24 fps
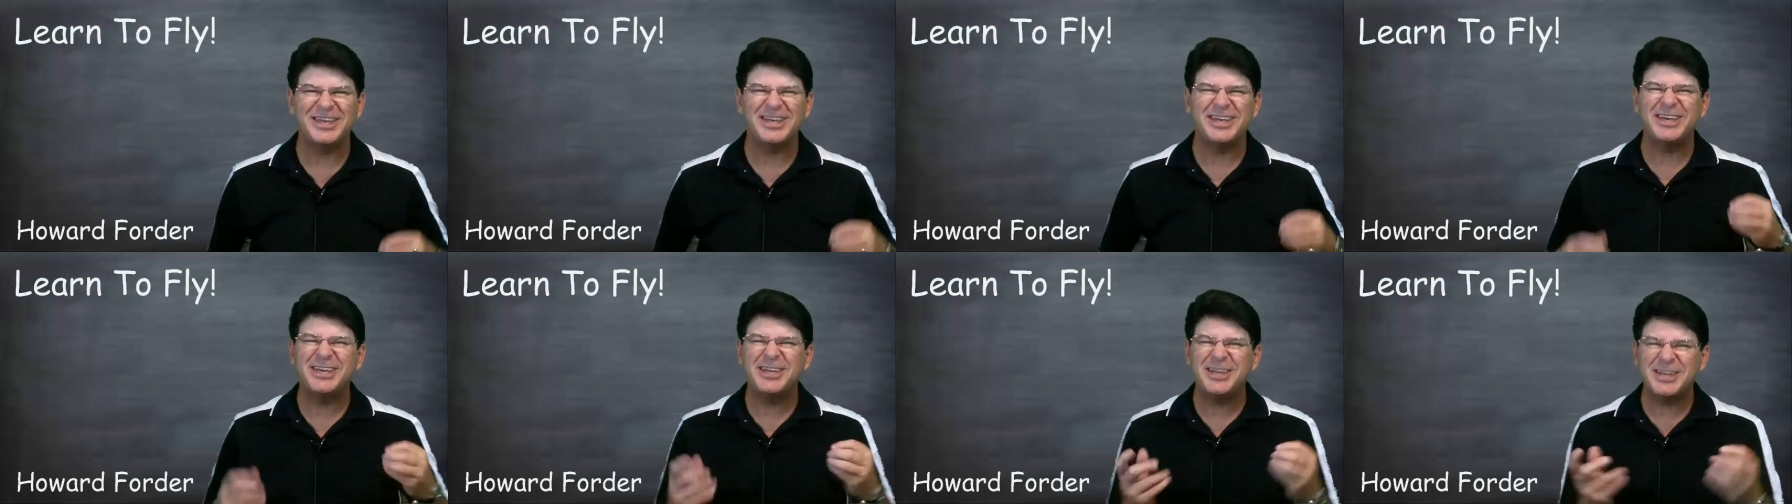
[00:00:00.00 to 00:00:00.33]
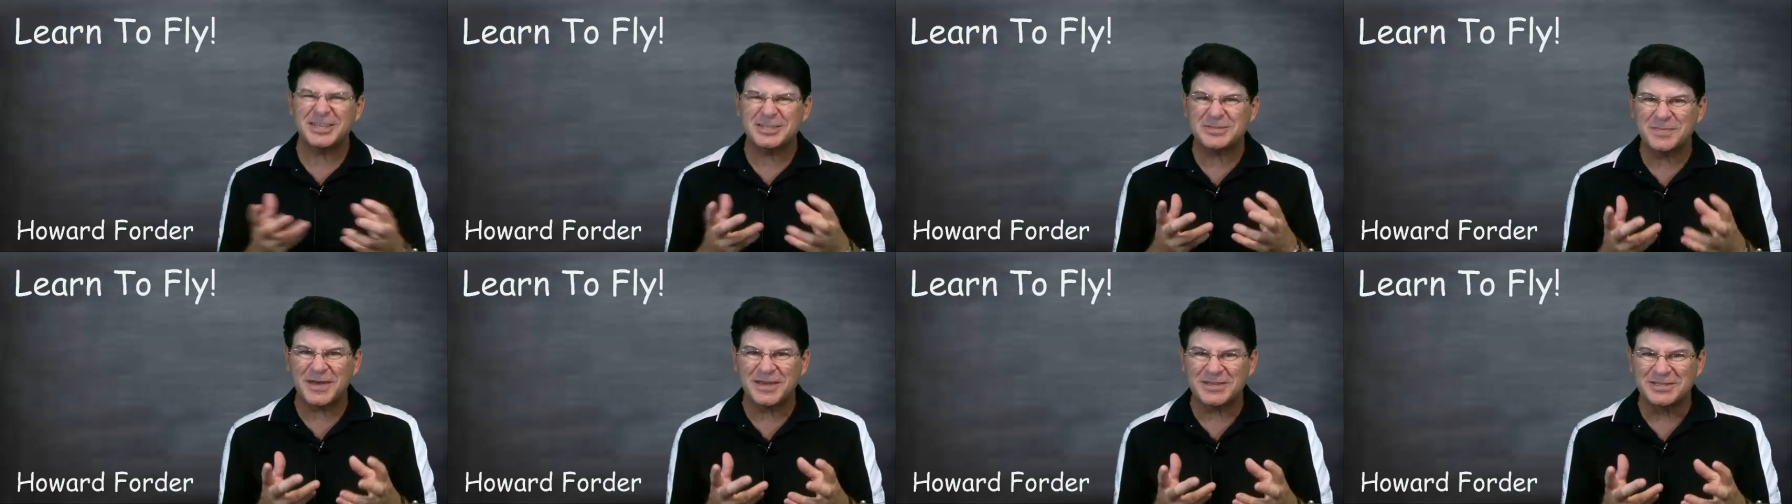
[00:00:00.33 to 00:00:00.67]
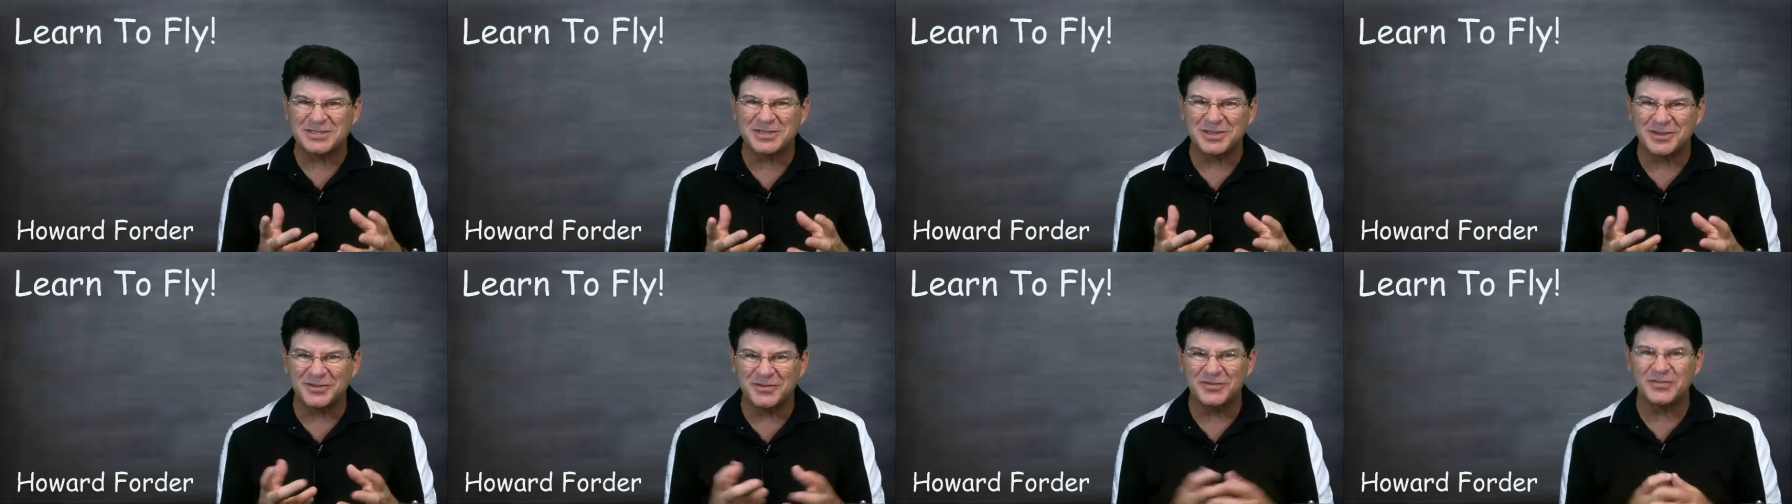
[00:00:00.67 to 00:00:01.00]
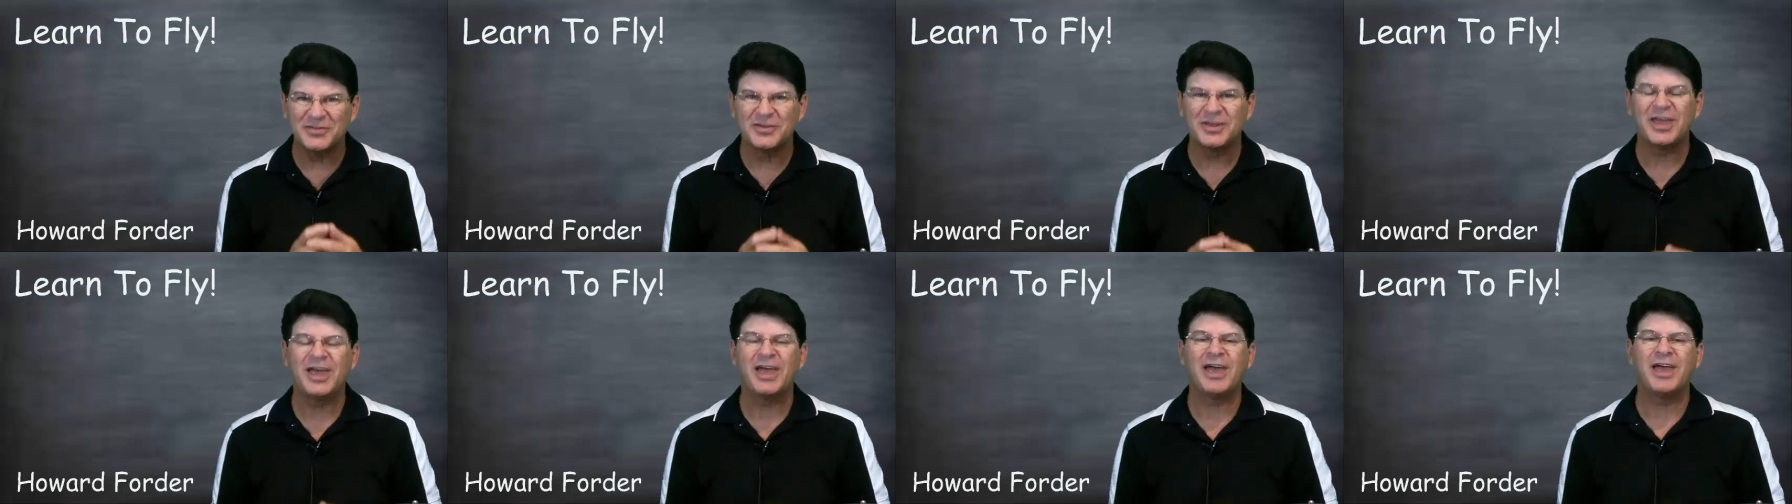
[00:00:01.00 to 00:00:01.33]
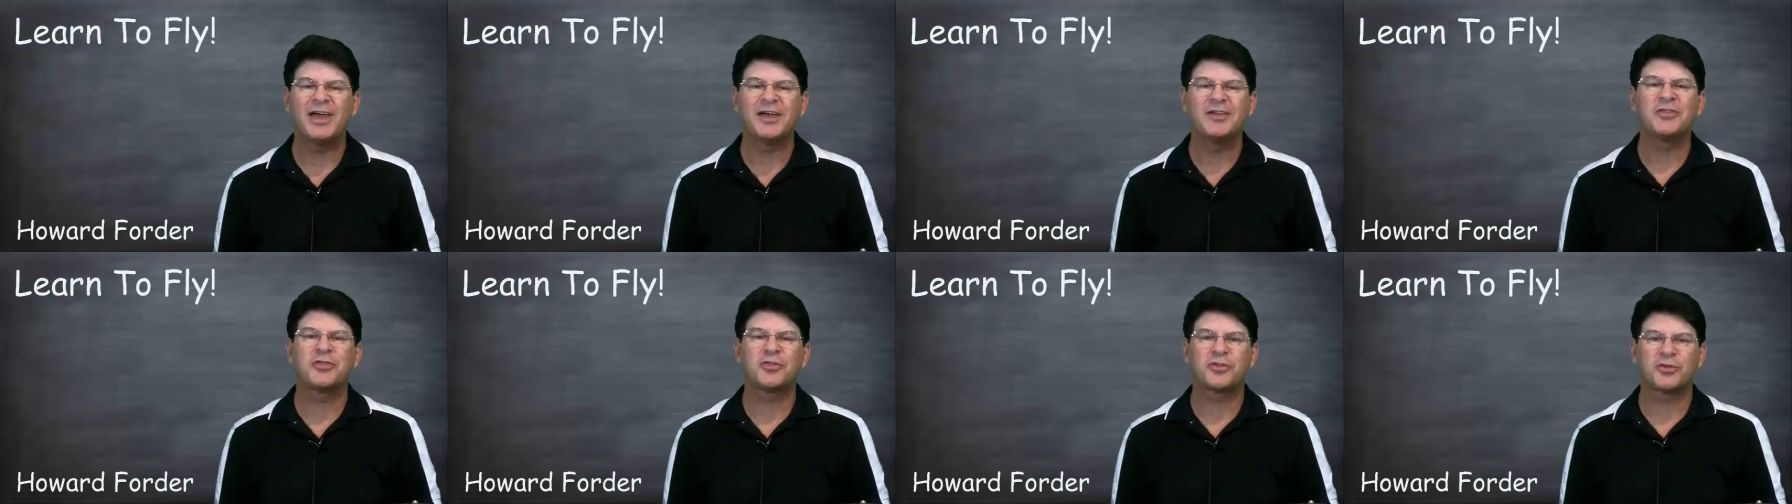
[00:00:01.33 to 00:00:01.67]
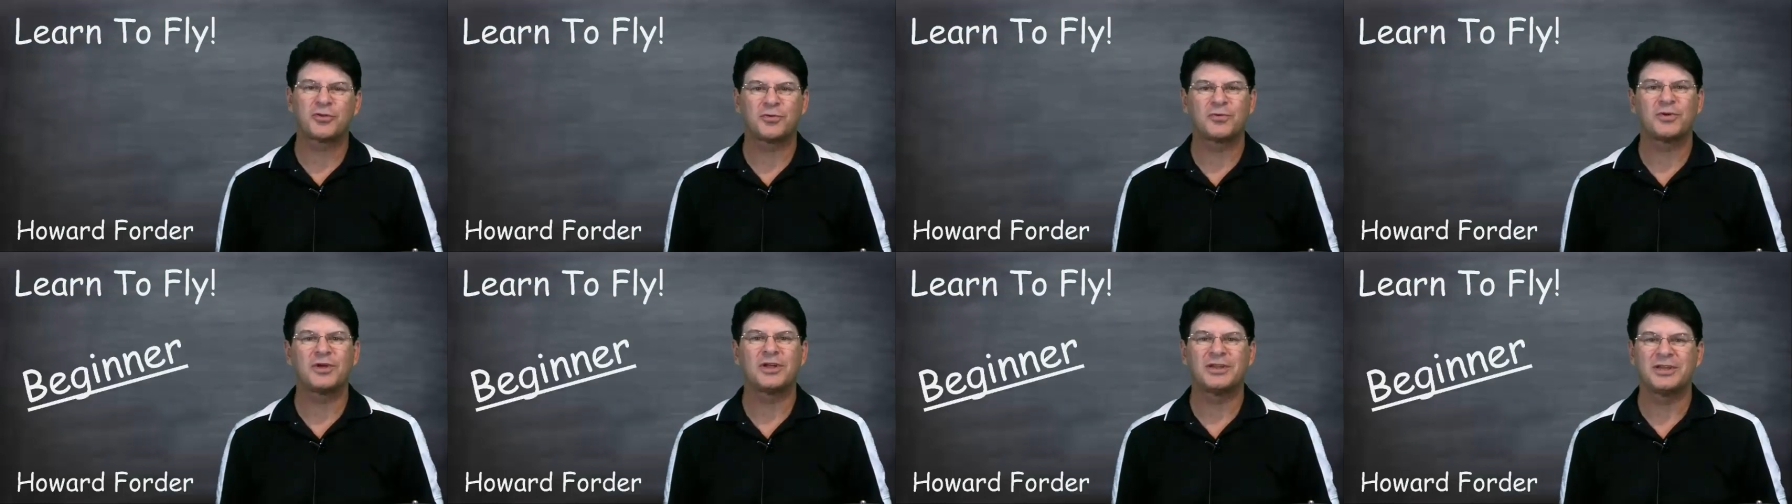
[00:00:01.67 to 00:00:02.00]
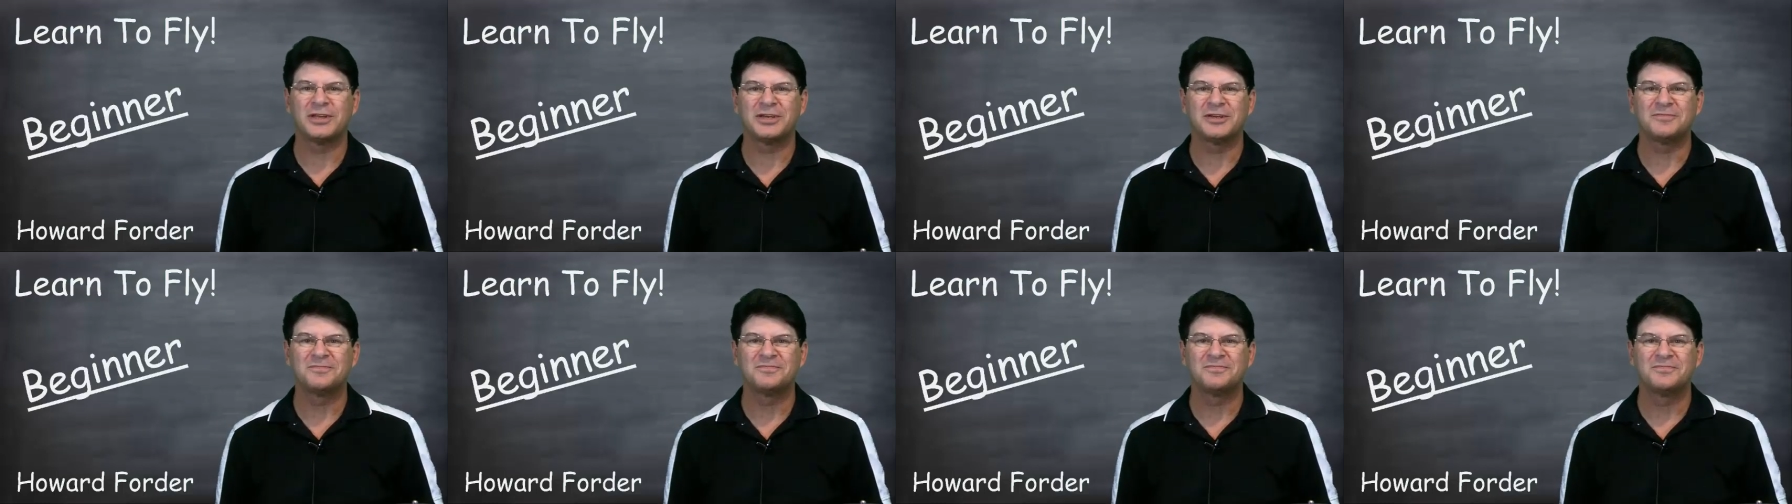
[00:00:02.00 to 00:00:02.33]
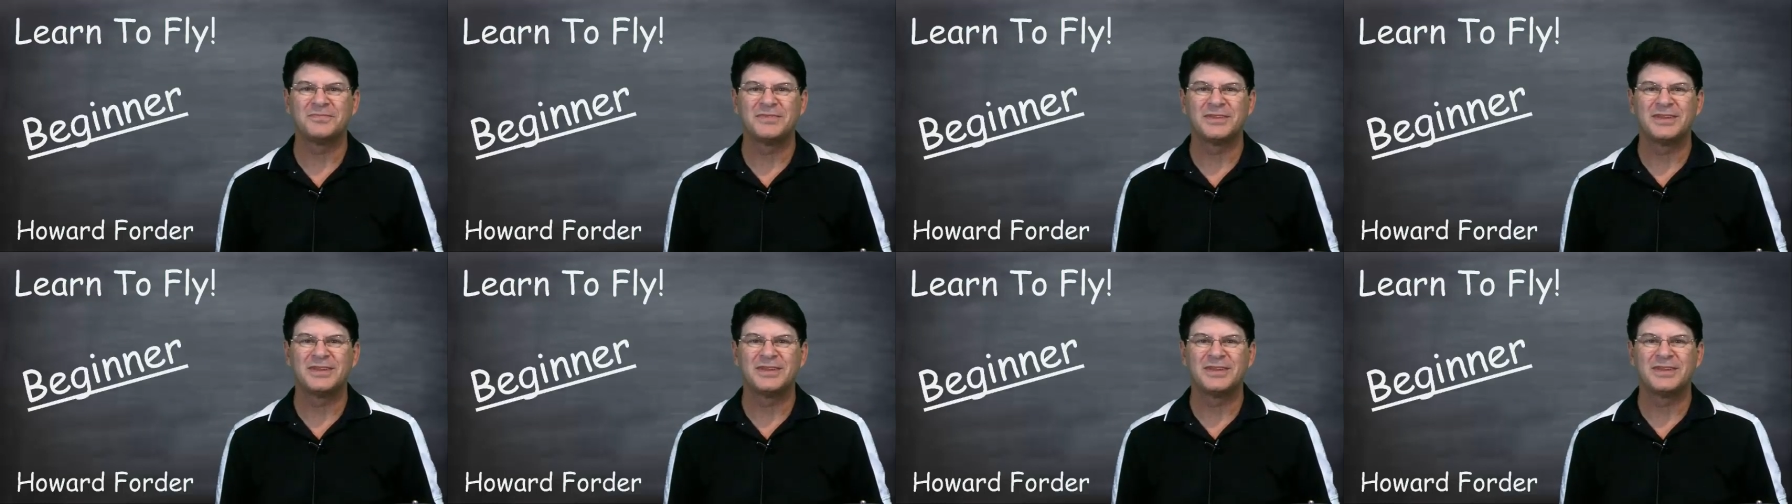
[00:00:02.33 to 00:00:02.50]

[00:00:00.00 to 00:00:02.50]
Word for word: inexpensive, and thrilling.